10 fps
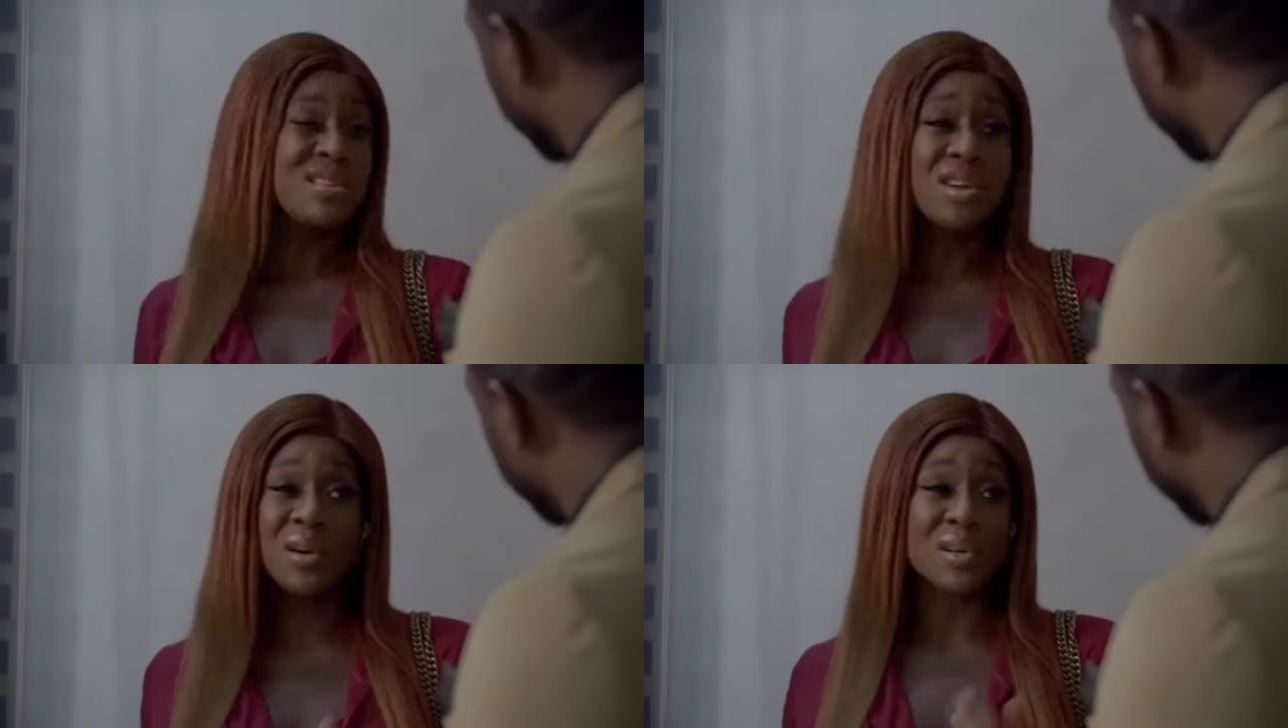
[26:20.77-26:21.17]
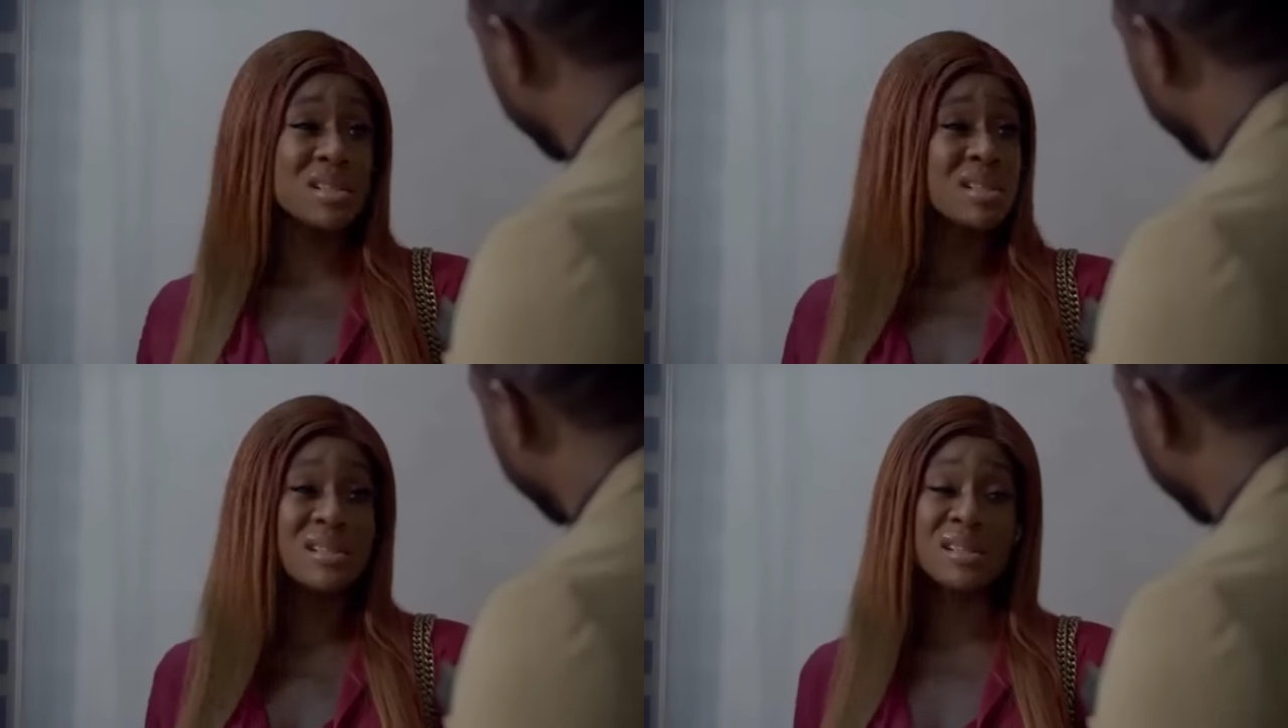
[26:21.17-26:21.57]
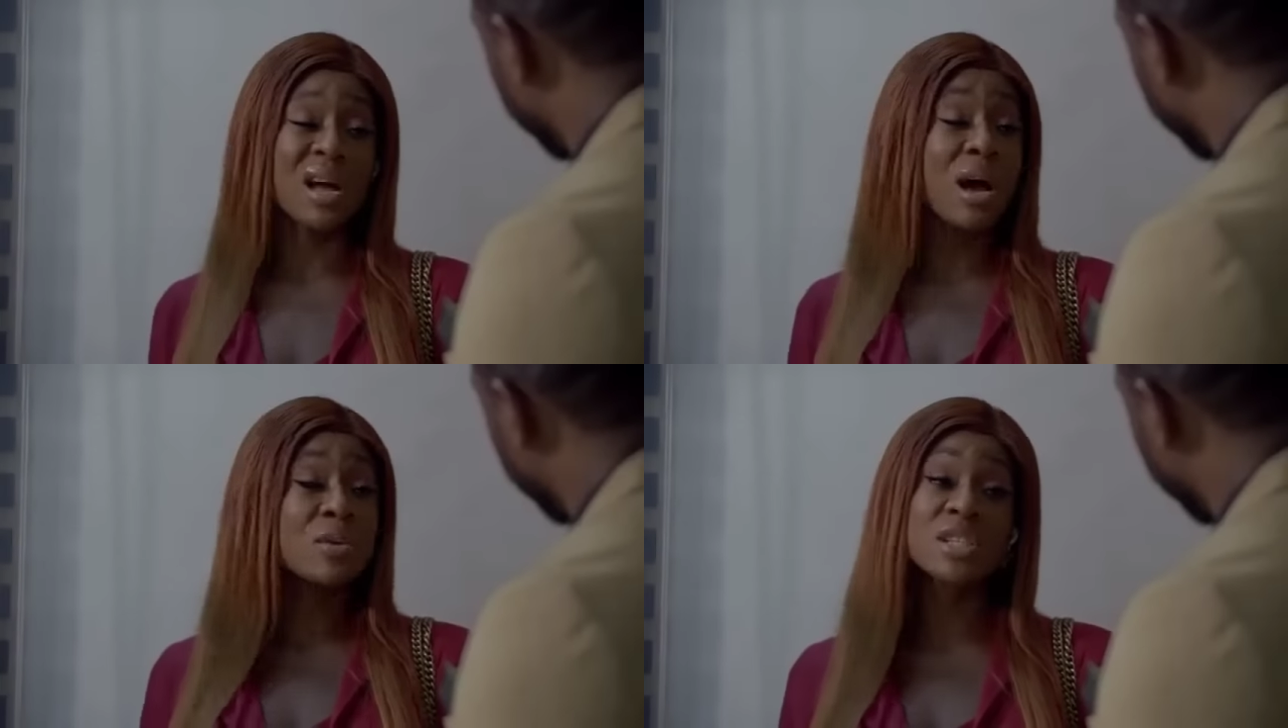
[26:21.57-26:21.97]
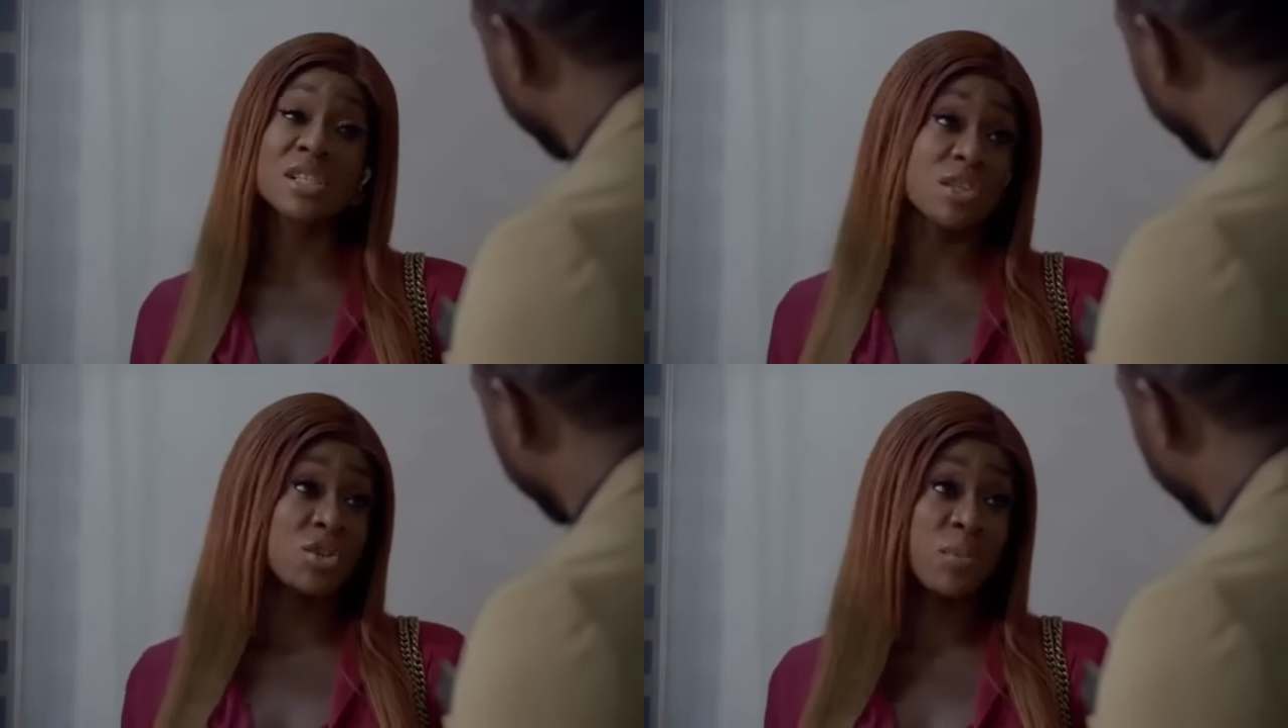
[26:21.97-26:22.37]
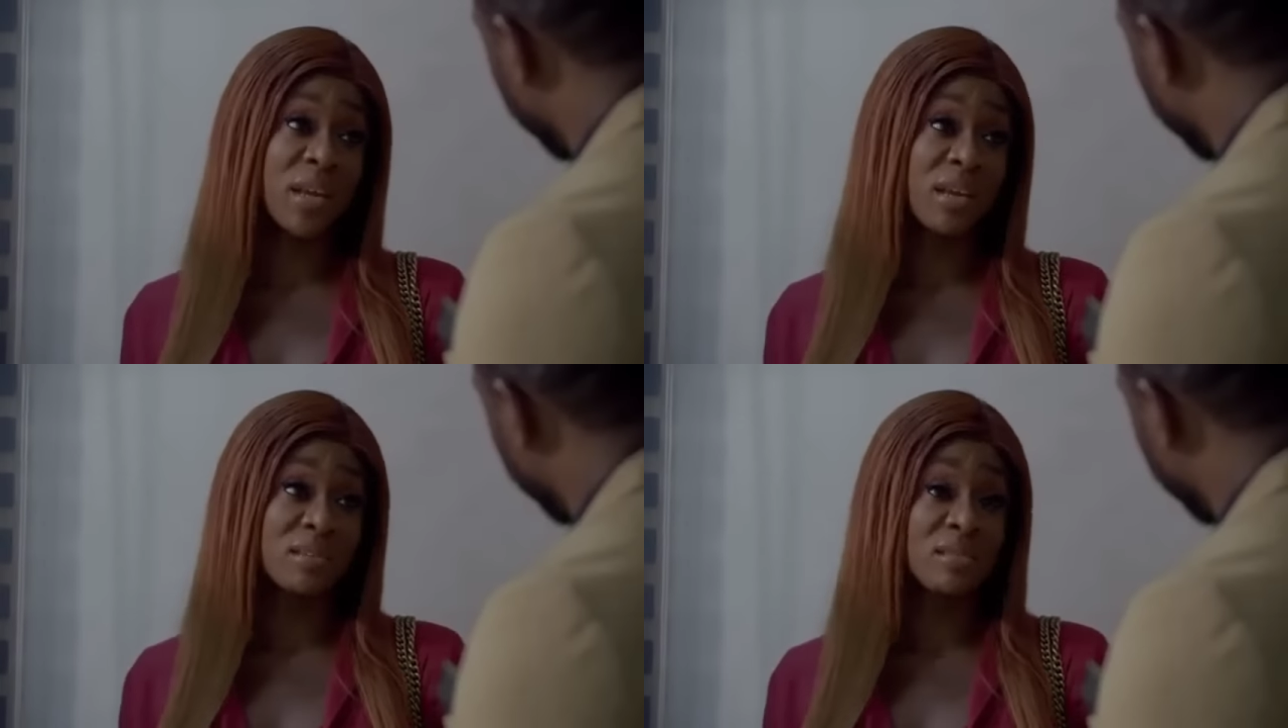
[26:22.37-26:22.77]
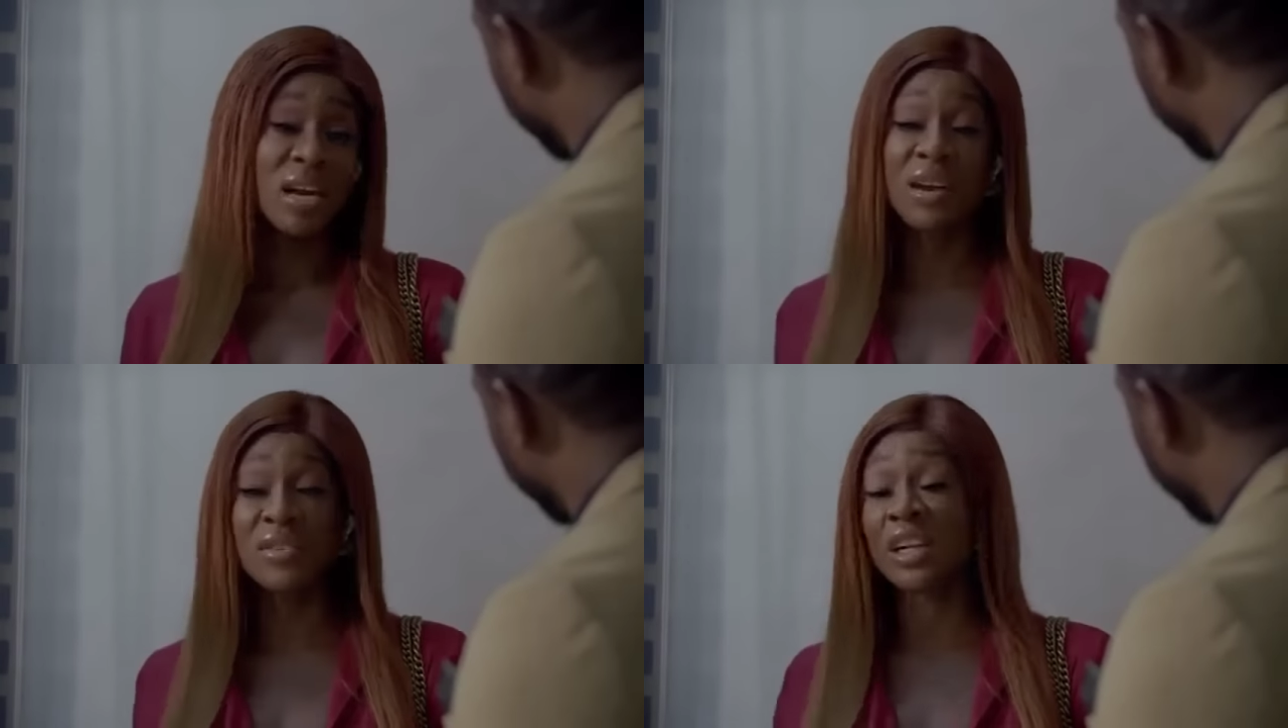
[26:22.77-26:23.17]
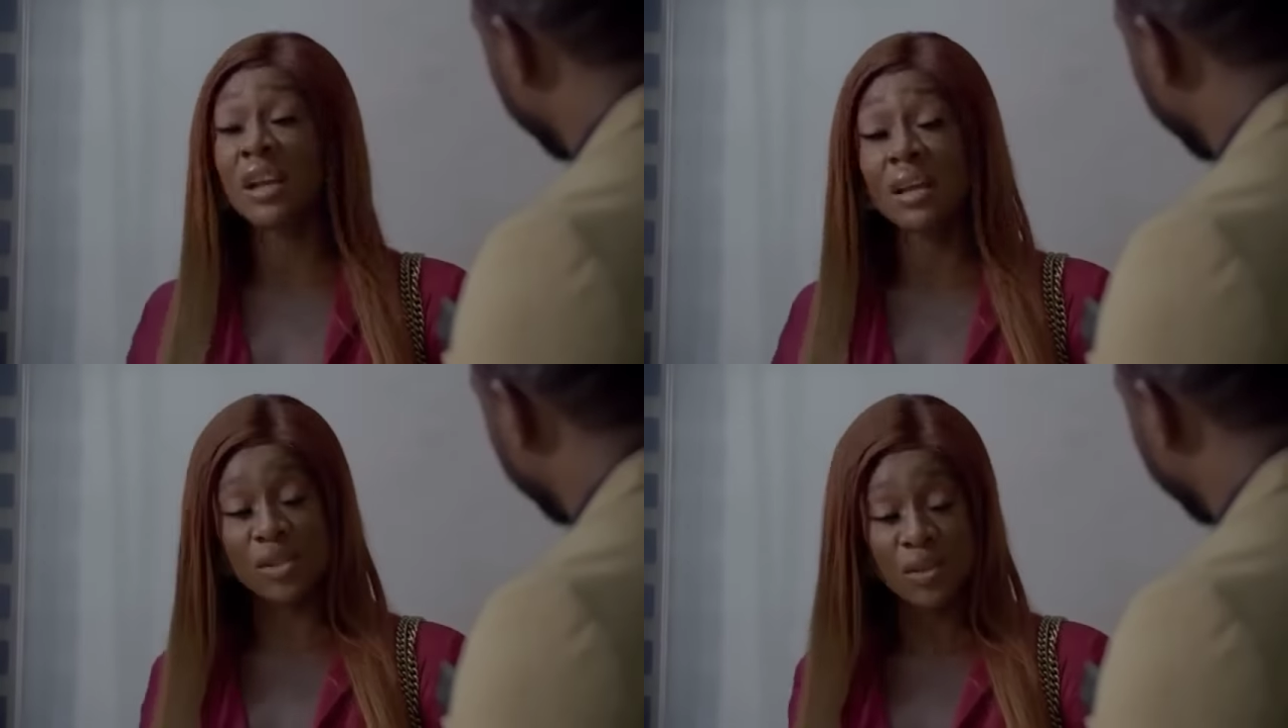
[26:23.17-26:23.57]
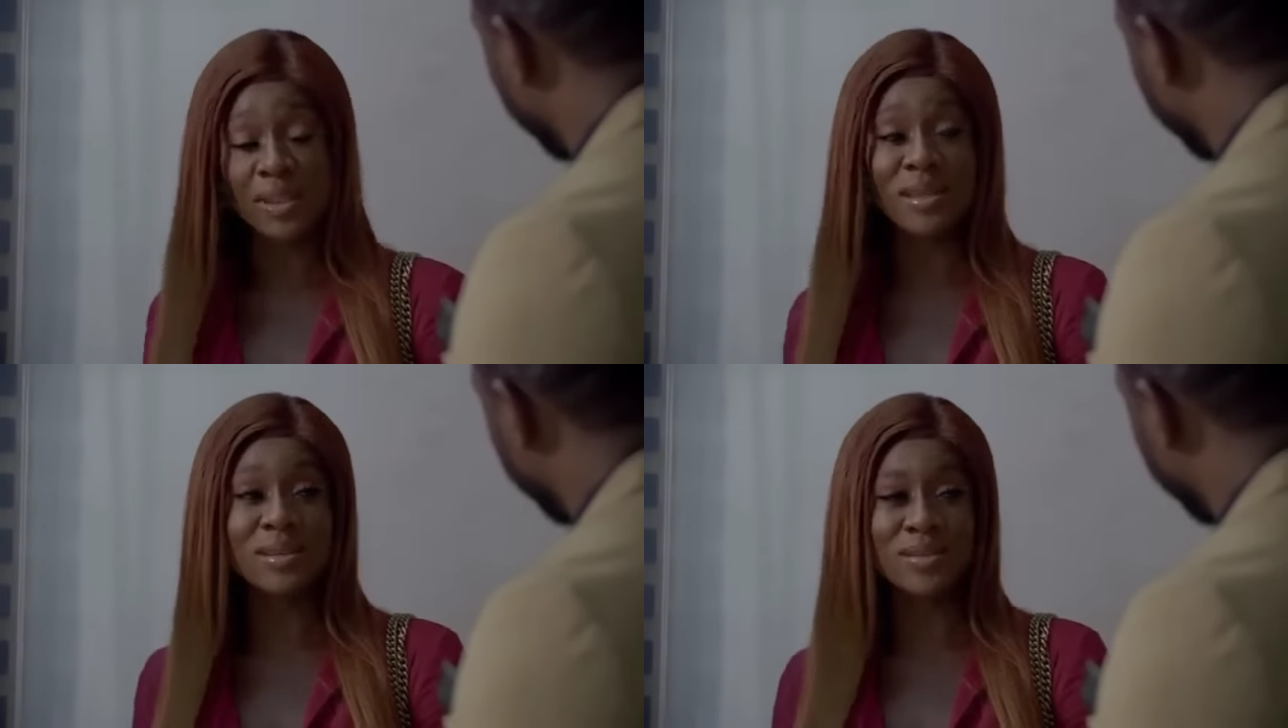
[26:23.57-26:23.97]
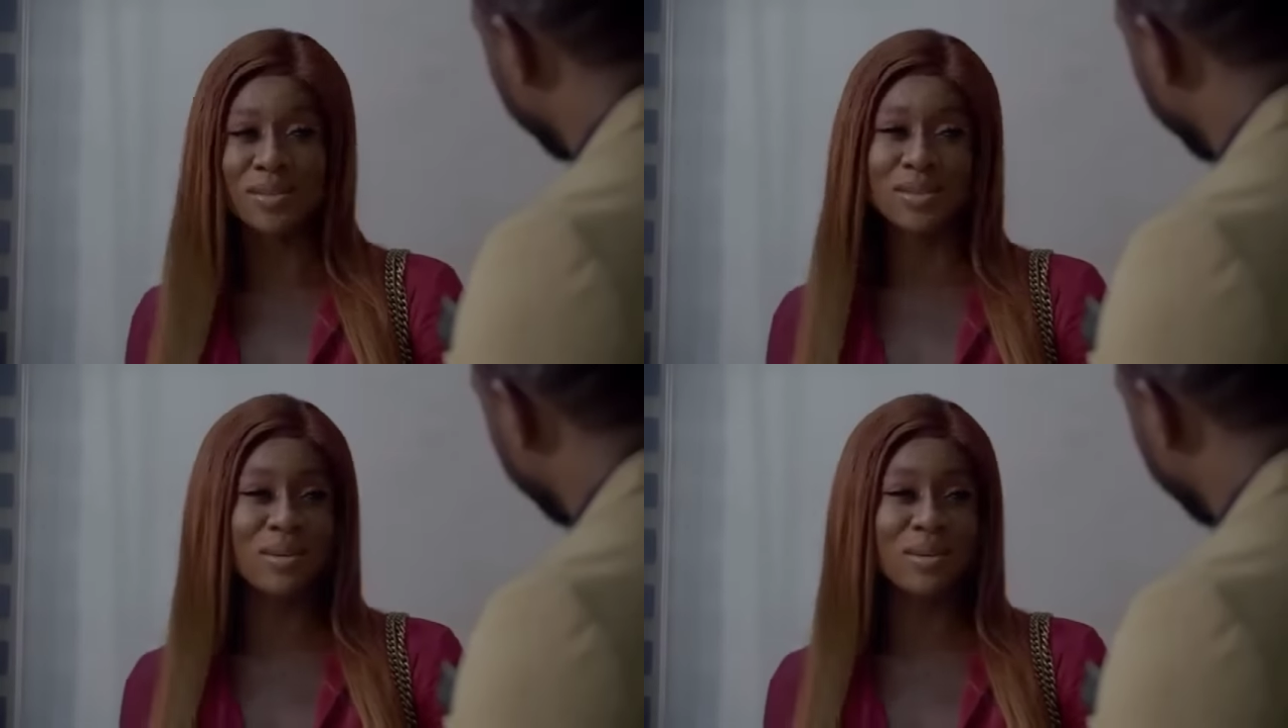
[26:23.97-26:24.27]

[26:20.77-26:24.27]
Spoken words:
You know what? I'll just let you be. I have other clients to attend to,